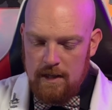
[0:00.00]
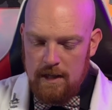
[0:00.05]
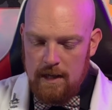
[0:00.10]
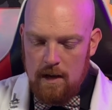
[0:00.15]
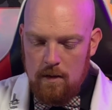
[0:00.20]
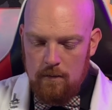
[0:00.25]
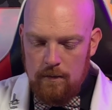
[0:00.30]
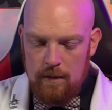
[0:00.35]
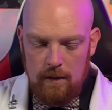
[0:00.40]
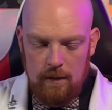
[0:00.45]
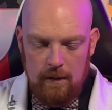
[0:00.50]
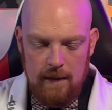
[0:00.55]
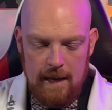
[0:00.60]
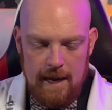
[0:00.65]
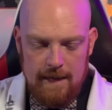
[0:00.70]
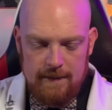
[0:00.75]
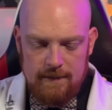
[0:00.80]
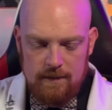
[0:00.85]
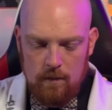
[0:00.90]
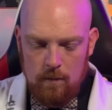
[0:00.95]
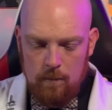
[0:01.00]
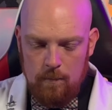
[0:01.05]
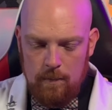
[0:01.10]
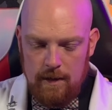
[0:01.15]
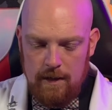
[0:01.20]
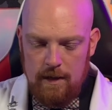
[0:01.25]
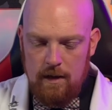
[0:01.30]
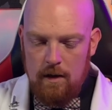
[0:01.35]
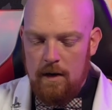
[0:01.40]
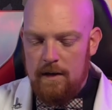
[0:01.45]
take out the last little
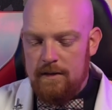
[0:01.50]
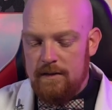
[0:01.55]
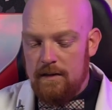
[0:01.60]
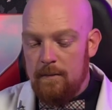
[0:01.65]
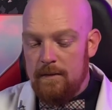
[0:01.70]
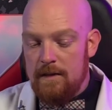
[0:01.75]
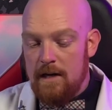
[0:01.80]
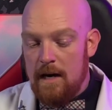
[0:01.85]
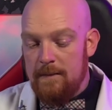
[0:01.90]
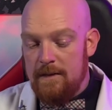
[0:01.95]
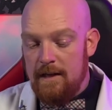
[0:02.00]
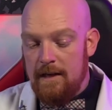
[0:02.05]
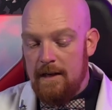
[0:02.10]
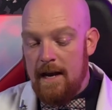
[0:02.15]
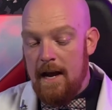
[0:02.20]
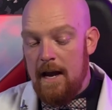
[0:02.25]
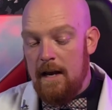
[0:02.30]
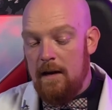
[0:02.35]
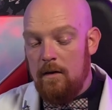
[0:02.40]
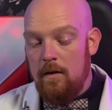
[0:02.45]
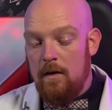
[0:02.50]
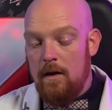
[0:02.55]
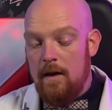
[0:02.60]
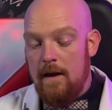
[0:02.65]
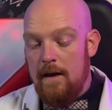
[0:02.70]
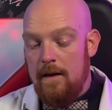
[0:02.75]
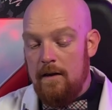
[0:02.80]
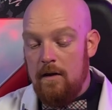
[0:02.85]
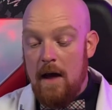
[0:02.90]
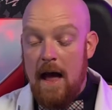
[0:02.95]
bit here because sometimes again,
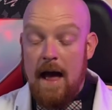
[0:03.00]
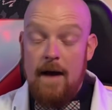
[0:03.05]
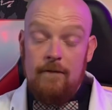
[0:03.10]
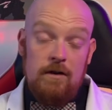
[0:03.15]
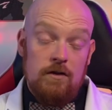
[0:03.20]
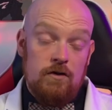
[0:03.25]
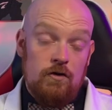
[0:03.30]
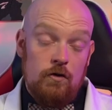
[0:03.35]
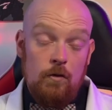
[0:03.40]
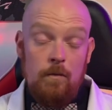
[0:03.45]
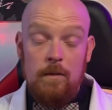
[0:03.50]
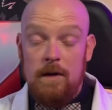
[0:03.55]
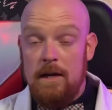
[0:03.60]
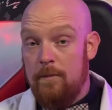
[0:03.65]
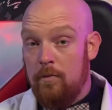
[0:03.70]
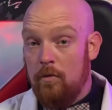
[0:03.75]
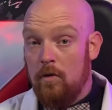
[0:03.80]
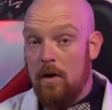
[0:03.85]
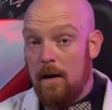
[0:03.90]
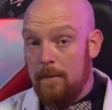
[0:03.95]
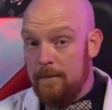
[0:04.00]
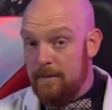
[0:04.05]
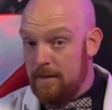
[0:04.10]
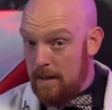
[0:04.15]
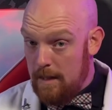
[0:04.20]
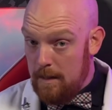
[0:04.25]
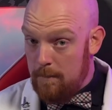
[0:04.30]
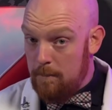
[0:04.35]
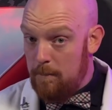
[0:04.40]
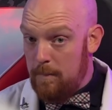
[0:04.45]
you having too many props
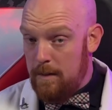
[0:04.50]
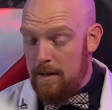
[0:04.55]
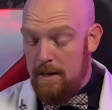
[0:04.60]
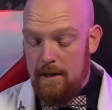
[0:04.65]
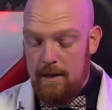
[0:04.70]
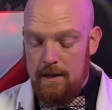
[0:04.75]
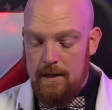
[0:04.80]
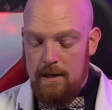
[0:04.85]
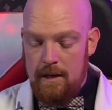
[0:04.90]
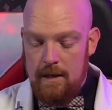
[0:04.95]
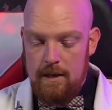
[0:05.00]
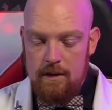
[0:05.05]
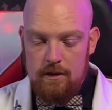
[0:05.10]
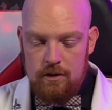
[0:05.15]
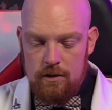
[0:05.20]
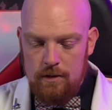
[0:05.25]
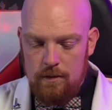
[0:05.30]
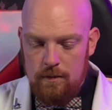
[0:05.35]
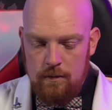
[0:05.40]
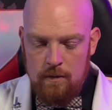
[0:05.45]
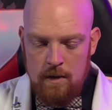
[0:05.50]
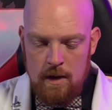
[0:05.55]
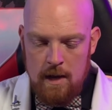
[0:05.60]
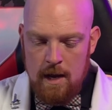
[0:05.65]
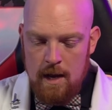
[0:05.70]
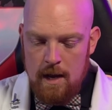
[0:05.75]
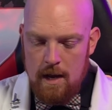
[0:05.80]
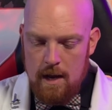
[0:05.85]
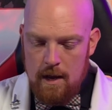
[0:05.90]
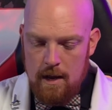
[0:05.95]
can be an issue.
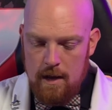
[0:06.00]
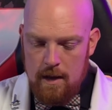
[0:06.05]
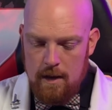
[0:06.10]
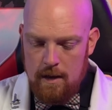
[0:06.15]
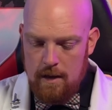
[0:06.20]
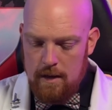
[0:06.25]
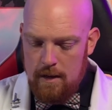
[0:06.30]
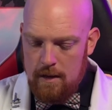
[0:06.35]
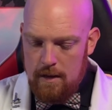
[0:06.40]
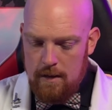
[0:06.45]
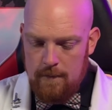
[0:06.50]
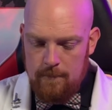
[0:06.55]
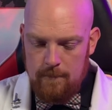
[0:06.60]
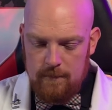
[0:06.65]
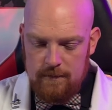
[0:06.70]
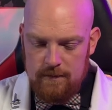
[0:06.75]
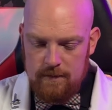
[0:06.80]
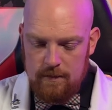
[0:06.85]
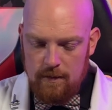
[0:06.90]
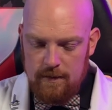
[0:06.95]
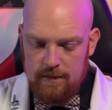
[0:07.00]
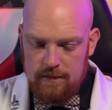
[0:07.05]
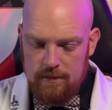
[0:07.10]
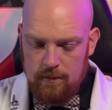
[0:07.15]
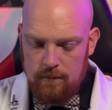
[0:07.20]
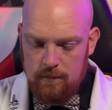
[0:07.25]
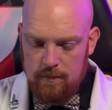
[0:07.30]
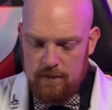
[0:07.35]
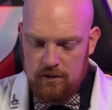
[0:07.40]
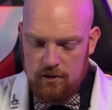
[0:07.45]
Um, so let's
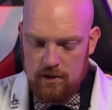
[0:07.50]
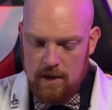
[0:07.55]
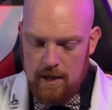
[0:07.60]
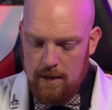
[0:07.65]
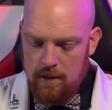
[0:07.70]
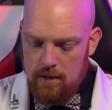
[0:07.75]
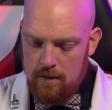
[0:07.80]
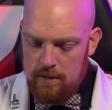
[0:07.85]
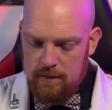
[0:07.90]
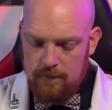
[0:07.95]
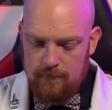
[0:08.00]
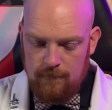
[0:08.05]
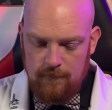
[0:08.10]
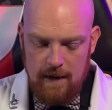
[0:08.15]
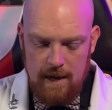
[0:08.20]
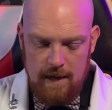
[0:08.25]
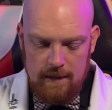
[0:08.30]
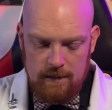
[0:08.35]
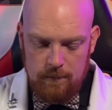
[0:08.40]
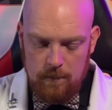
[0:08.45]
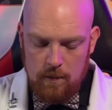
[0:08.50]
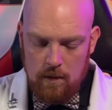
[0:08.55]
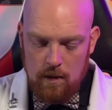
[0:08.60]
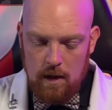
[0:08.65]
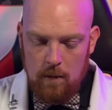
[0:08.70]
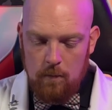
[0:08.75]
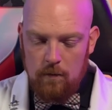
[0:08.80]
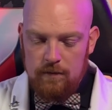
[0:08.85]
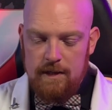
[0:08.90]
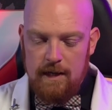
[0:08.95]
do this shining on his face
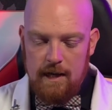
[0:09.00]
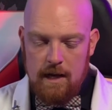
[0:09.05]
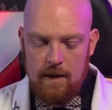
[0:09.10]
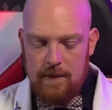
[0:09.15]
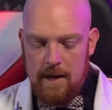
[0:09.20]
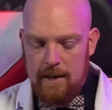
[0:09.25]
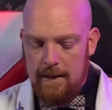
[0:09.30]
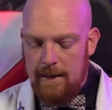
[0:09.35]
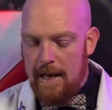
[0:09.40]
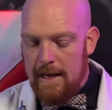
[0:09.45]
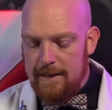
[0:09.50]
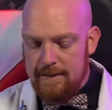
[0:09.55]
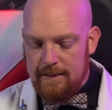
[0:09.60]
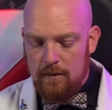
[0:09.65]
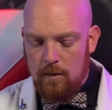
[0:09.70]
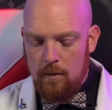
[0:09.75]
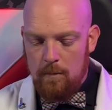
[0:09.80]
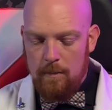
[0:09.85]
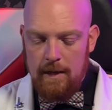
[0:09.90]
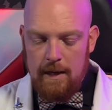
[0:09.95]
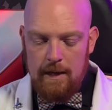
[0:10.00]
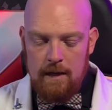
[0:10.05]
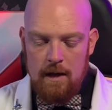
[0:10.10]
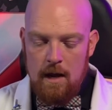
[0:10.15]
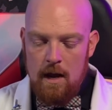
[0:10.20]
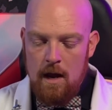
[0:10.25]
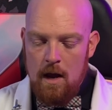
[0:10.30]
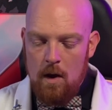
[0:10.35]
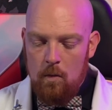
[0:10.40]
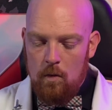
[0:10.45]
part. We'll take out that last little bit.
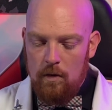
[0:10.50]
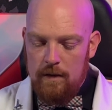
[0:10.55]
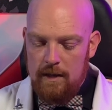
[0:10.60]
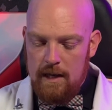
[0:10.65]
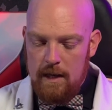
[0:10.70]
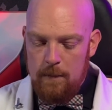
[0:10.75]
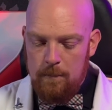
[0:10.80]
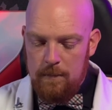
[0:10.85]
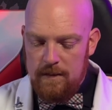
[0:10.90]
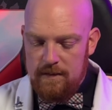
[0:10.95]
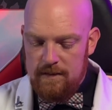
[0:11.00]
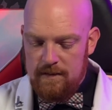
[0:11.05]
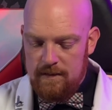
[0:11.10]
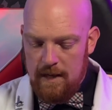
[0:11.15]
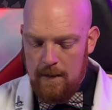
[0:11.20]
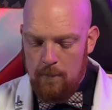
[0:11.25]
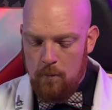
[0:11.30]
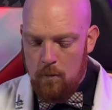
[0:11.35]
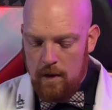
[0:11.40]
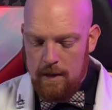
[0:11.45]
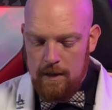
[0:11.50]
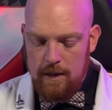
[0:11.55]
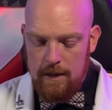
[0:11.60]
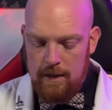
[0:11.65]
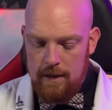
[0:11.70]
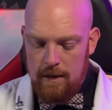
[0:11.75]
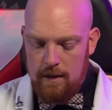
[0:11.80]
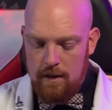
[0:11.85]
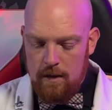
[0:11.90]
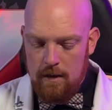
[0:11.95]
We'll keep the same one
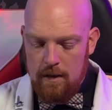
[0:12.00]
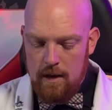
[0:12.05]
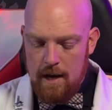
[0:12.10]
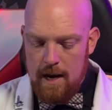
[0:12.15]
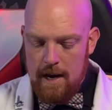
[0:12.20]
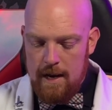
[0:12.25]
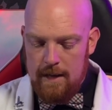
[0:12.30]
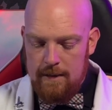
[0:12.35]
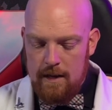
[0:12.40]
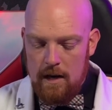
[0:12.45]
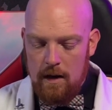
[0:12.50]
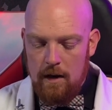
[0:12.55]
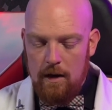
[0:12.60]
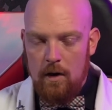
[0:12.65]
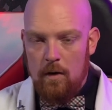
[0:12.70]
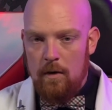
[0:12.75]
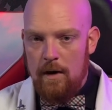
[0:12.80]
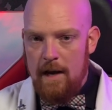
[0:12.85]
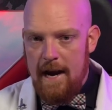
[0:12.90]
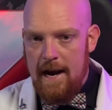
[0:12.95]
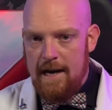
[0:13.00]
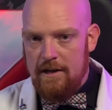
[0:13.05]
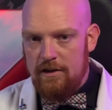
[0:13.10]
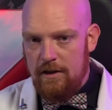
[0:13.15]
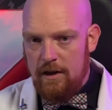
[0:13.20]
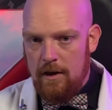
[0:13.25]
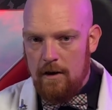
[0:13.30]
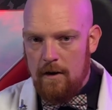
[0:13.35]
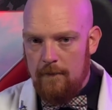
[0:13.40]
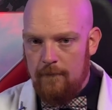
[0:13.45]
here. And then I'm gonna go to
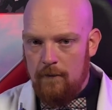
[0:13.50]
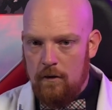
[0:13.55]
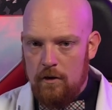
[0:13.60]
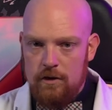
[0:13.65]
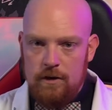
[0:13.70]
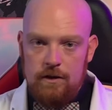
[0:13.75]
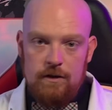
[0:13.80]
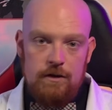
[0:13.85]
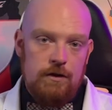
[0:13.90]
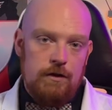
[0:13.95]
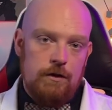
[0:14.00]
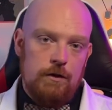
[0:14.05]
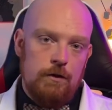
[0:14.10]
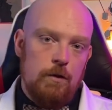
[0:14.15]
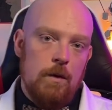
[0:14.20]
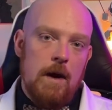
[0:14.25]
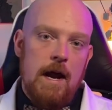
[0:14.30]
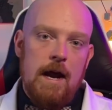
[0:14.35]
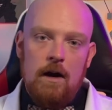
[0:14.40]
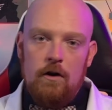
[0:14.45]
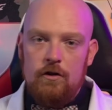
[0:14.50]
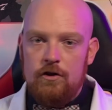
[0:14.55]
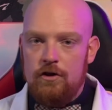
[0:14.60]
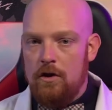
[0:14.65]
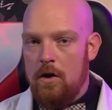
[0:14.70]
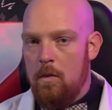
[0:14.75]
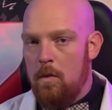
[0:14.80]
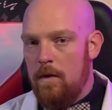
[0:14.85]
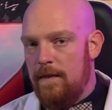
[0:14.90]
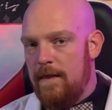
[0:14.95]
HDR version two and I'll
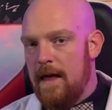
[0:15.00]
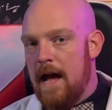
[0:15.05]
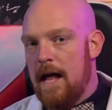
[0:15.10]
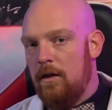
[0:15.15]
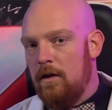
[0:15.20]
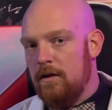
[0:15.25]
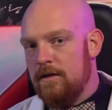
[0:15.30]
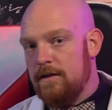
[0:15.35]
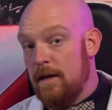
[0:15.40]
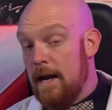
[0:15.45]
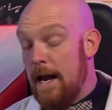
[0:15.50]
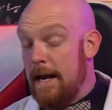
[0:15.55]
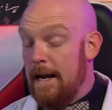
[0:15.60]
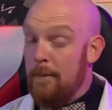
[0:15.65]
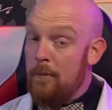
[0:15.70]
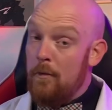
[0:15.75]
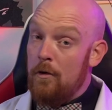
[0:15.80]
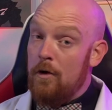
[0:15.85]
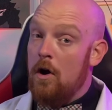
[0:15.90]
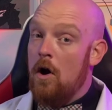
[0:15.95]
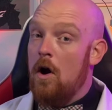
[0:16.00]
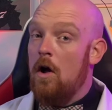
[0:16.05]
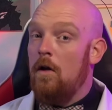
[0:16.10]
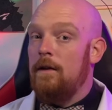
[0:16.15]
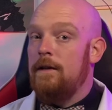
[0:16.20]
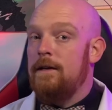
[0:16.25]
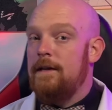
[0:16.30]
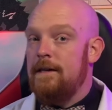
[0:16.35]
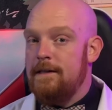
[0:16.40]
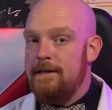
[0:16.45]
show you what that looks like and we'll
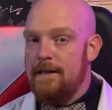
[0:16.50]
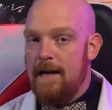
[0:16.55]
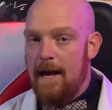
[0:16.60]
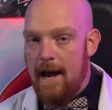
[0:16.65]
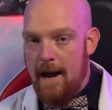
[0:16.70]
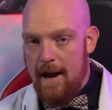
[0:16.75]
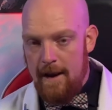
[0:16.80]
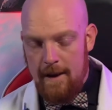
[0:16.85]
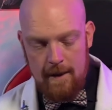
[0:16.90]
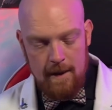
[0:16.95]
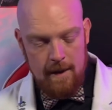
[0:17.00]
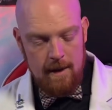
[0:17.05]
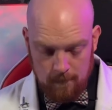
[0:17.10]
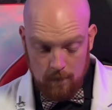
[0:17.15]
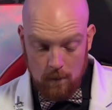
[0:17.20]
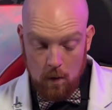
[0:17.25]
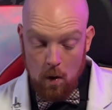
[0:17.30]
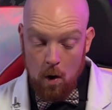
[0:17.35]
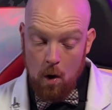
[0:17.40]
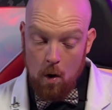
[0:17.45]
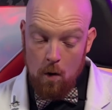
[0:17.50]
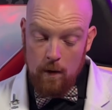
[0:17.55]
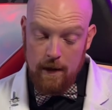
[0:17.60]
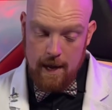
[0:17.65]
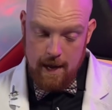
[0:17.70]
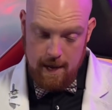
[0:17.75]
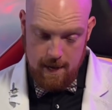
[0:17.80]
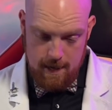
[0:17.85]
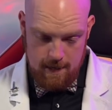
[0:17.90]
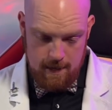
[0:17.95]
call it a day.
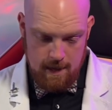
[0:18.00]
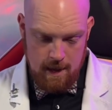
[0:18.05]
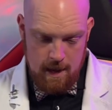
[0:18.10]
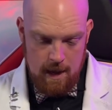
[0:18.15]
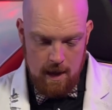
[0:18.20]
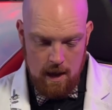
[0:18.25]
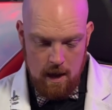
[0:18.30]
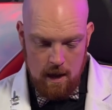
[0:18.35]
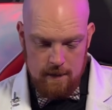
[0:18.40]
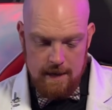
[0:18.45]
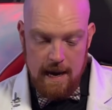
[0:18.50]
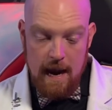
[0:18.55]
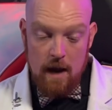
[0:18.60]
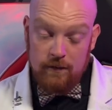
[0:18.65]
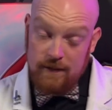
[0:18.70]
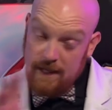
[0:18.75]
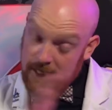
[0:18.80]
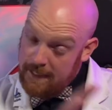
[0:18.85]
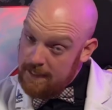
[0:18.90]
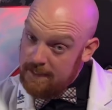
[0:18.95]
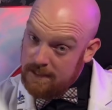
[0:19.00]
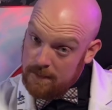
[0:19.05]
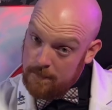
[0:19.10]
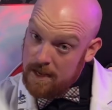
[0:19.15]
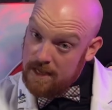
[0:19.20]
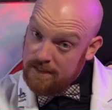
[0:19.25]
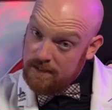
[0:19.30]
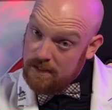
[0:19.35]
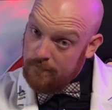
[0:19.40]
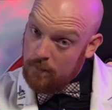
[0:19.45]
Okay. Now, taking some
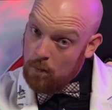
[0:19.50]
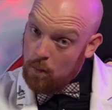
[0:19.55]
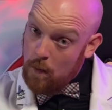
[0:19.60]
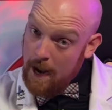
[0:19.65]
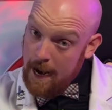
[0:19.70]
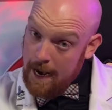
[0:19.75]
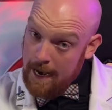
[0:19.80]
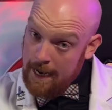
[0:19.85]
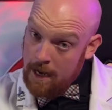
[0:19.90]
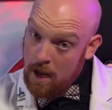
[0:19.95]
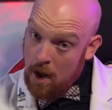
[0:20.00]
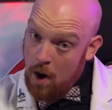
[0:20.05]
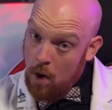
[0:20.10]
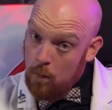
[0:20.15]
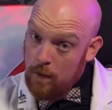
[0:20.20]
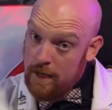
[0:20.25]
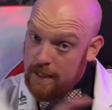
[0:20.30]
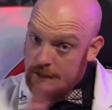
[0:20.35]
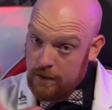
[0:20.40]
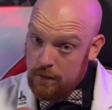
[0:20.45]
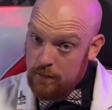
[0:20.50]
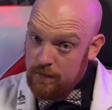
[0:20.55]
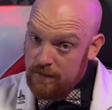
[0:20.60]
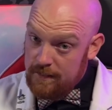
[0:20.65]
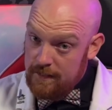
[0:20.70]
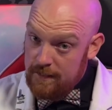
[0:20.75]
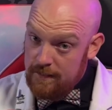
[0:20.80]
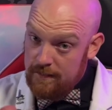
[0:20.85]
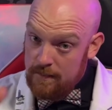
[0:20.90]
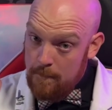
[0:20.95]
of that stuff away, we do
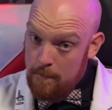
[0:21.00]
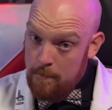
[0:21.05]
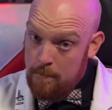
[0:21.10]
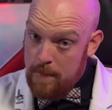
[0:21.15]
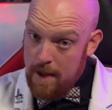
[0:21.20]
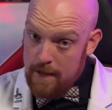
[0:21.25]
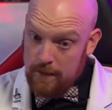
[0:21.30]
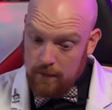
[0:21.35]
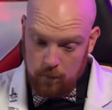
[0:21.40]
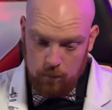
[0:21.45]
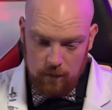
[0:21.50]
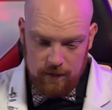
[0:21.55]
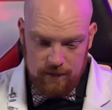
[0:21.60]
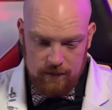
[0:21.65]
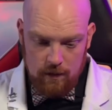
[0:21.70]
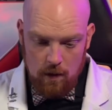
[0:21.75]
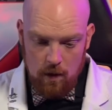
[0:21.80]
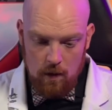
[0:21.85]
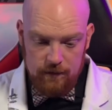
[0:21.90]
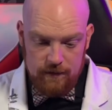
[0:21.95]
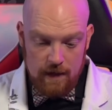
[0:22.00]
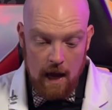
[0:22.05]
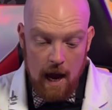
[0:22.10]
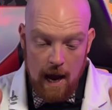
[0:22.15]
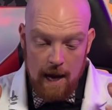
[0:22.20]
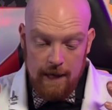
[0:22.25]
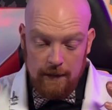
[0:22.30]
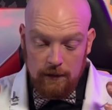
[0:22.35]
see some better results. I